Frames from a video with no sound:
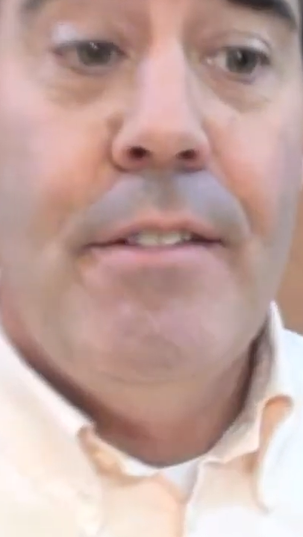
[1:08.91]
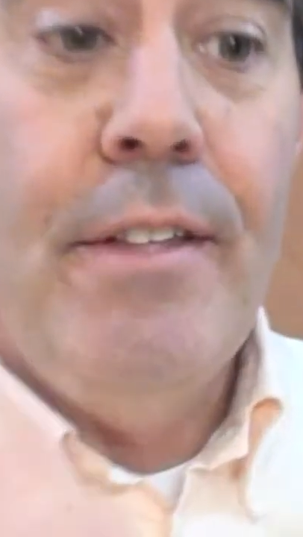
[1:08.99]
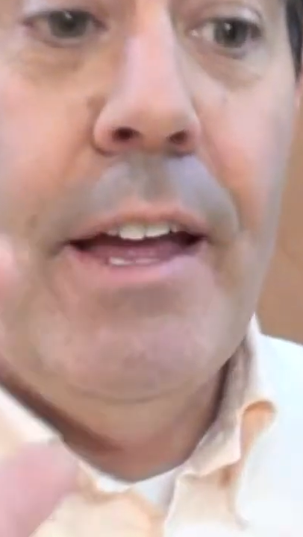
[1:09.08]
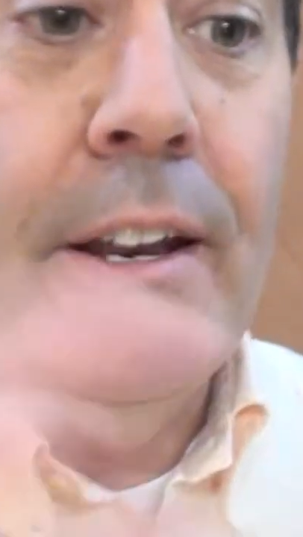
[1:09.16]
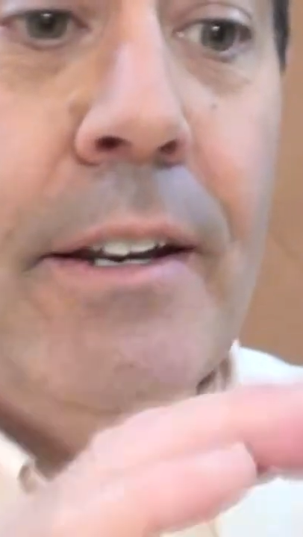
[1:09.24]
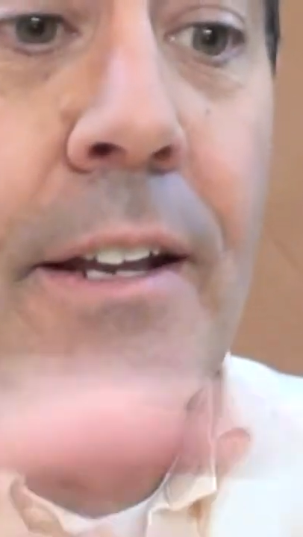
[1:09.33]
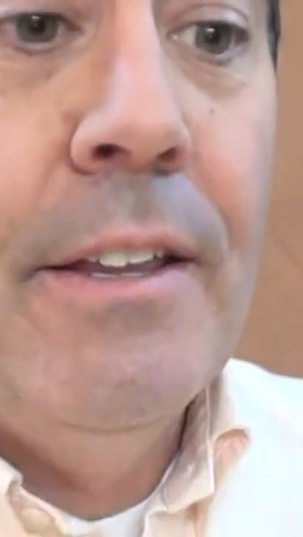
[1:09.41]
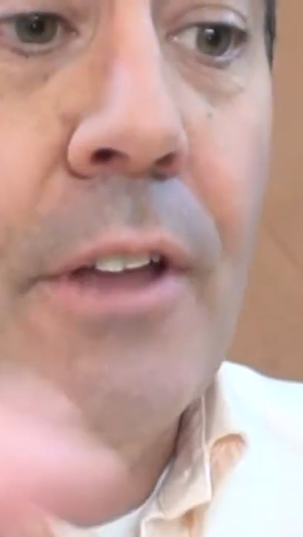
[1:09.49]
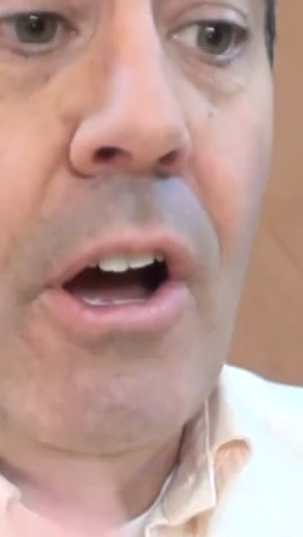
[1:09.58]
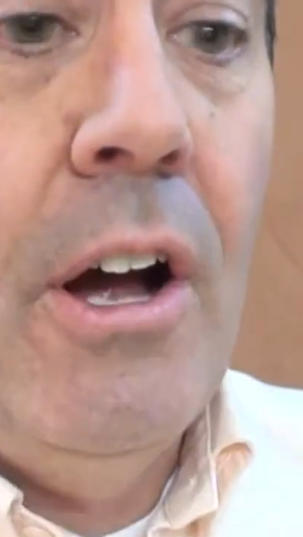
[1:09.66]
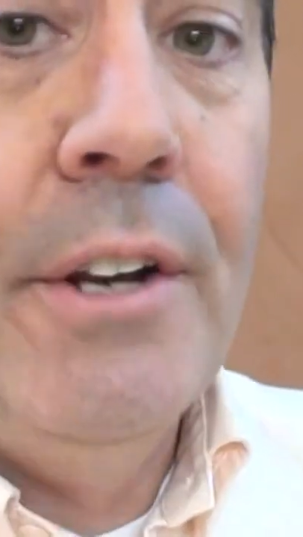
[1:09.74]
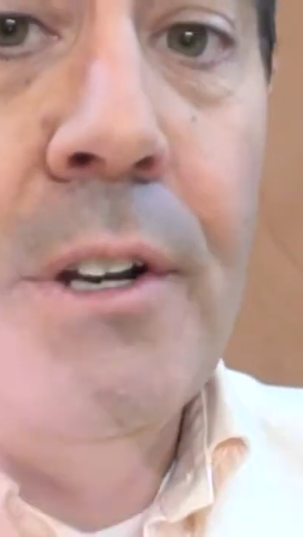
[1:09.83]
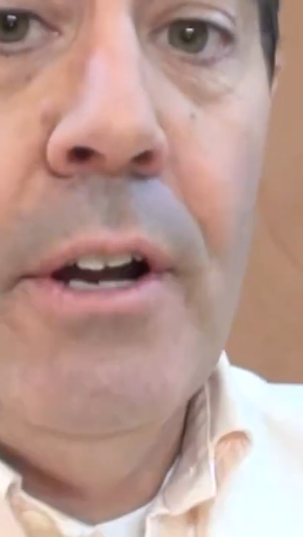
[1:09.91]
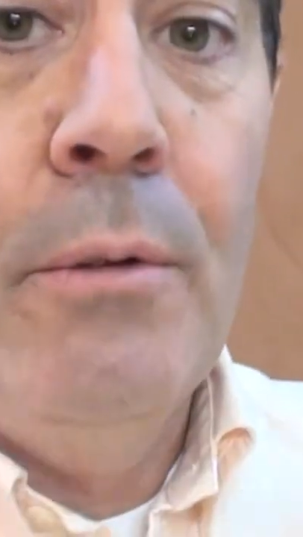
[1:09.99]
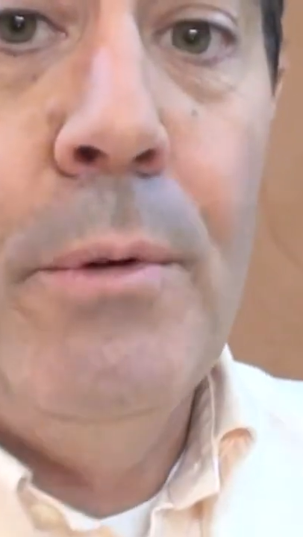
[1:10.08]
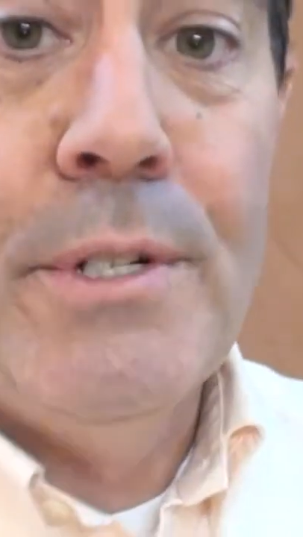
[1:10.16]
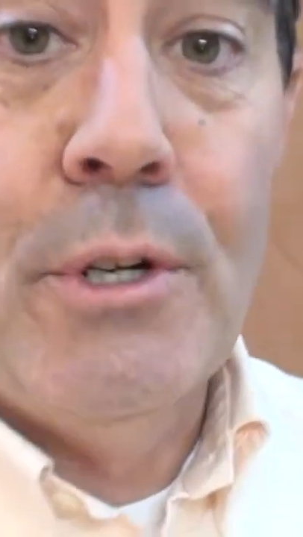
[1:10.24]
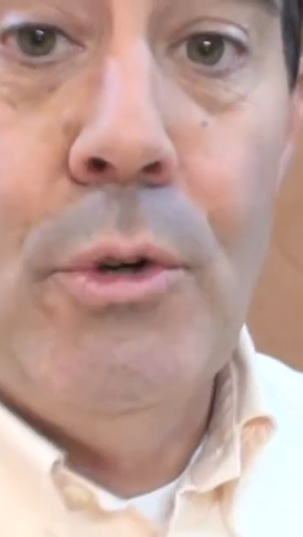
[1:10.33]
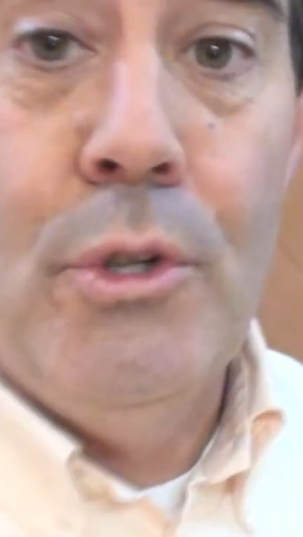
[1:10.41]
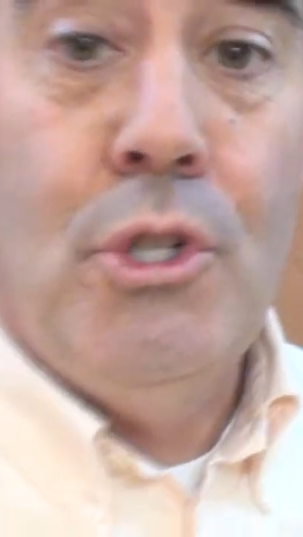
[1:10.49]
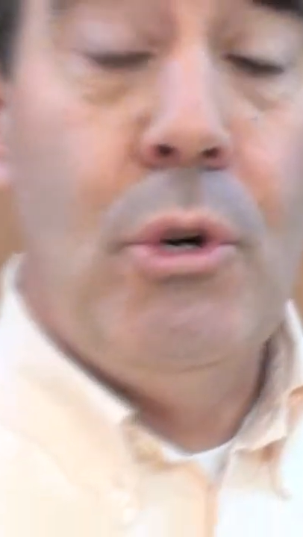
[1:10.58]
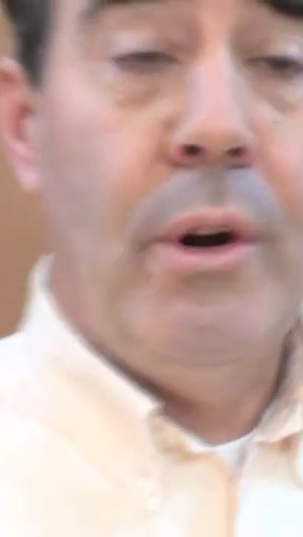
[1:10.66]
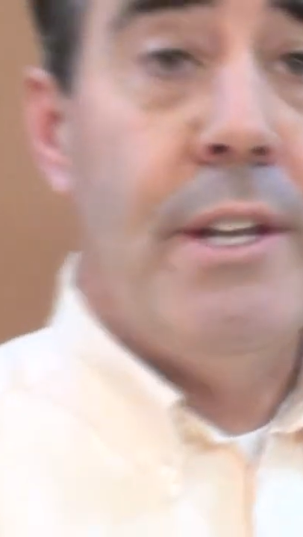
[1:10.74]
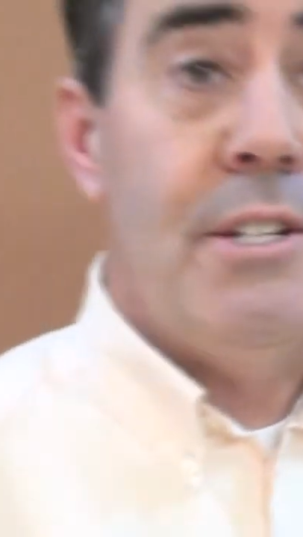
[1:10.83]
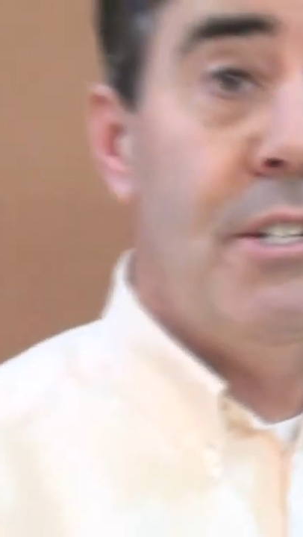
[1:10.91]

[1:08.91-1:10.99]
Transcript: then the Honda was a good choice.